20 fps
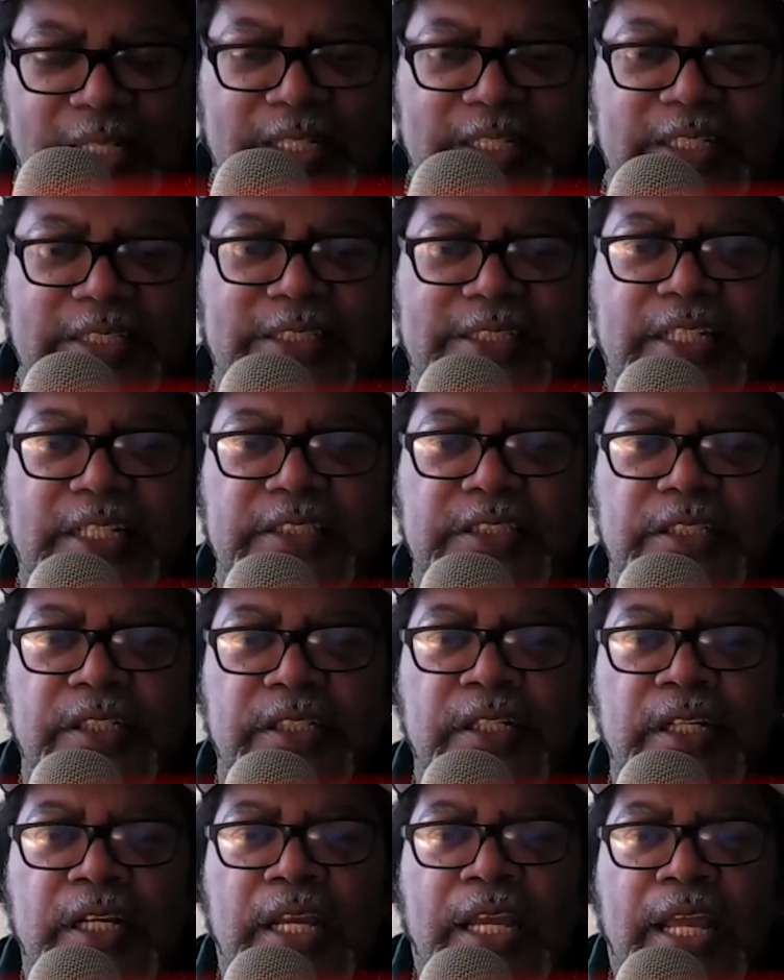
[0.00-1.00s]
the center
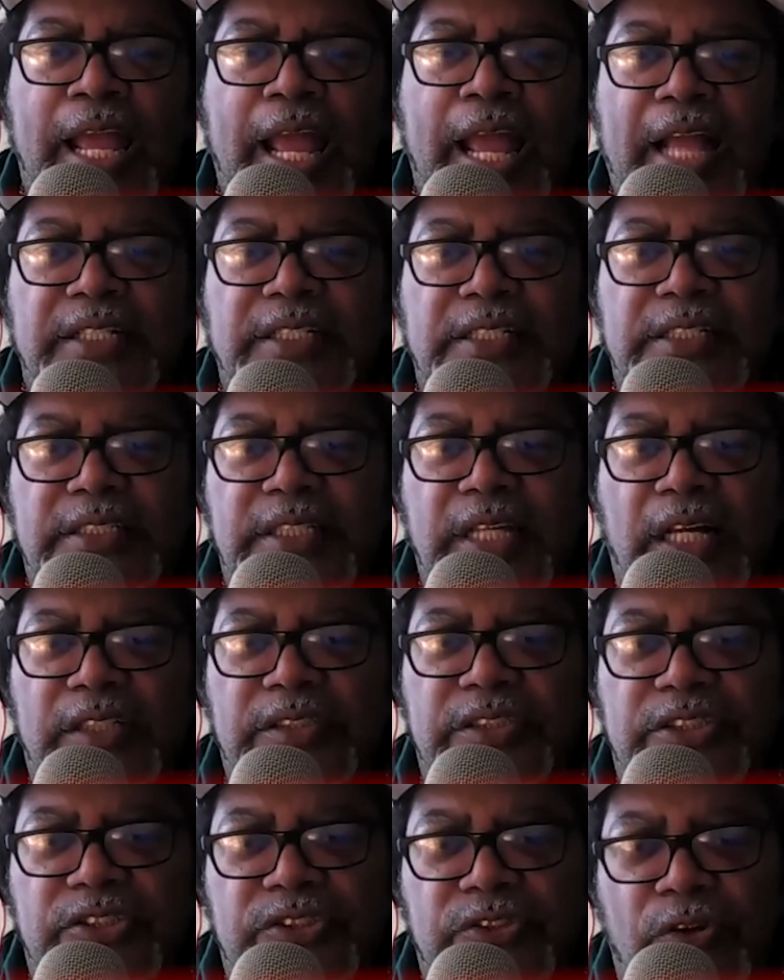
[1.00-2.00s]
as she
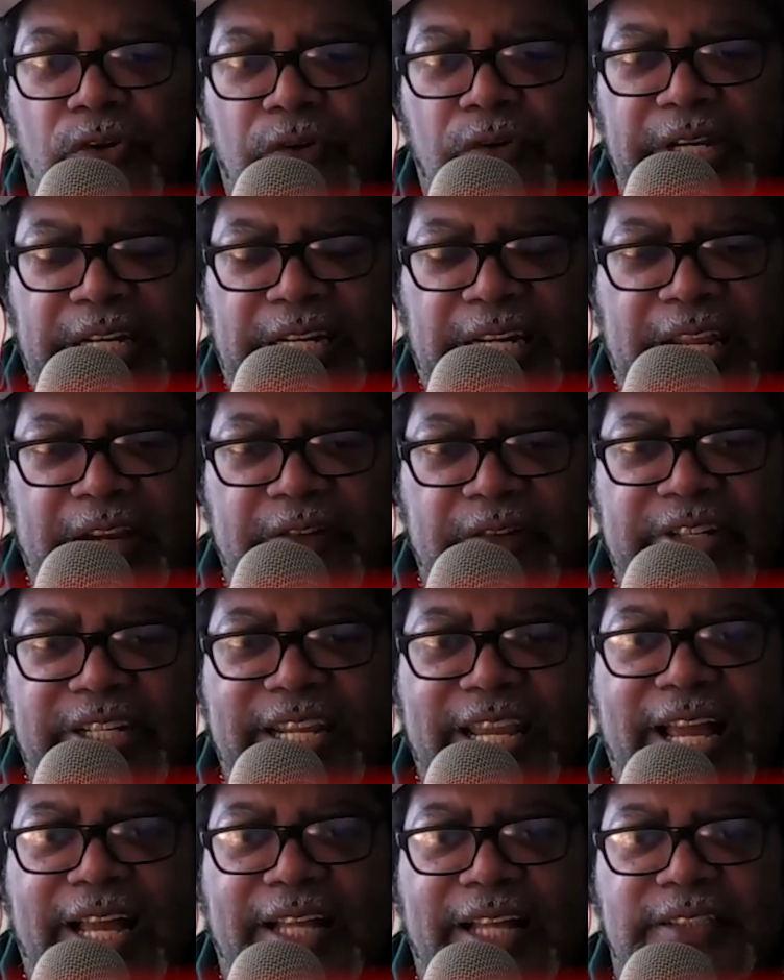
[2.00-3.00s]
tells the story, and they
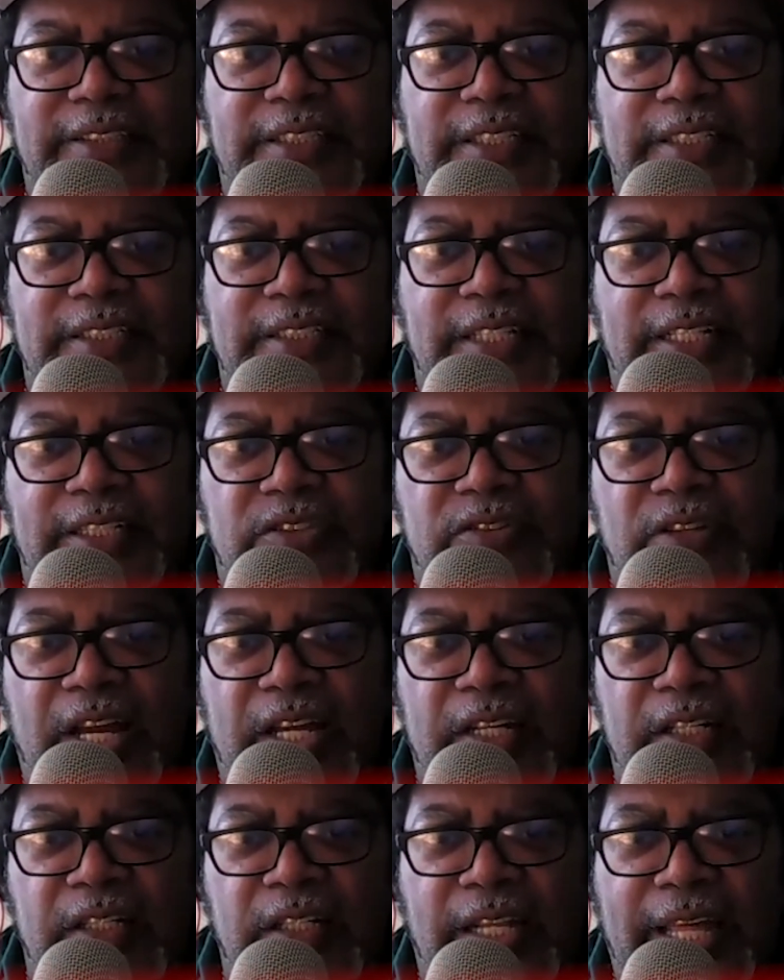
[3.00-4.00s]
react and they
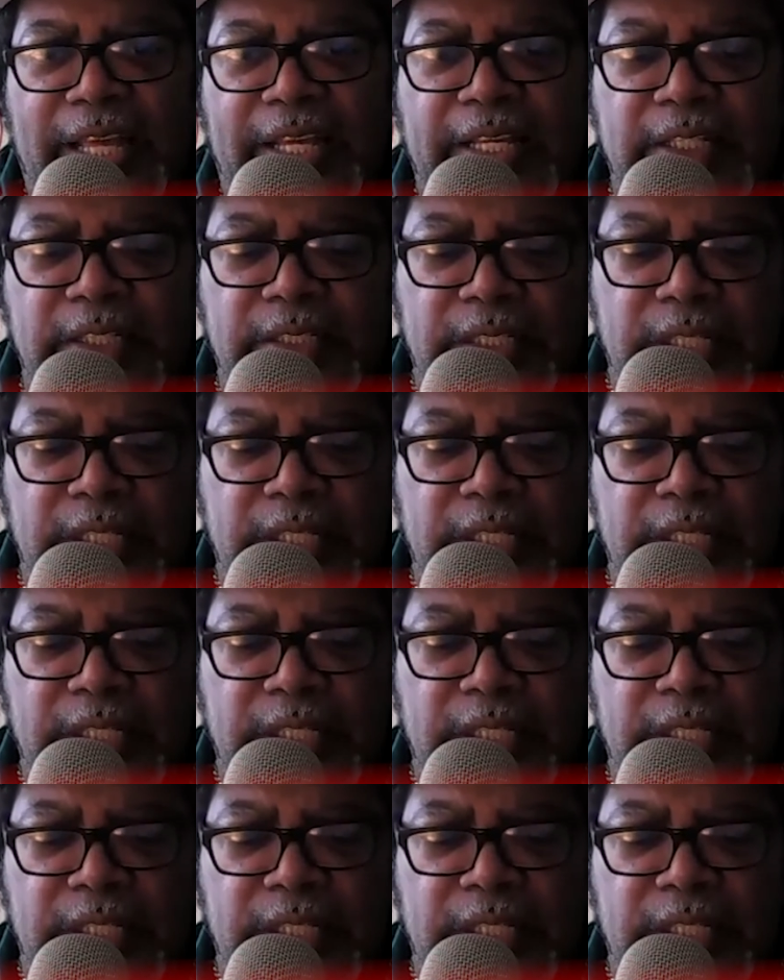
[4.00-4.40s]
try to, like,